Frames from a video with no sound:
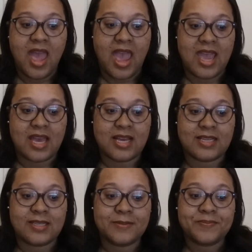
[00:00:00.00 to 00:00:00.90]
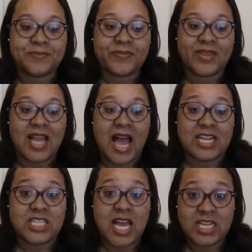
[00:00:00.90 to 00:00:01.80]
And I
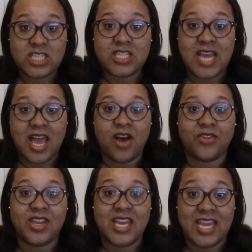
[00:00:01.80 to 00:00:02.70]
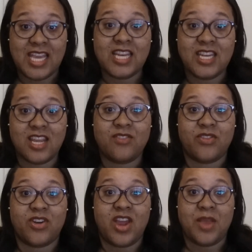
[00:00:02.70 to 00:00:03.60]
touched down in
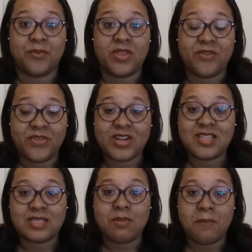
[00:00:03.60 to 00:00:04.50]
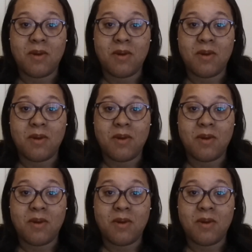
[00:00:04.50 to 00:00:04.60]
Denver, and one of the first things my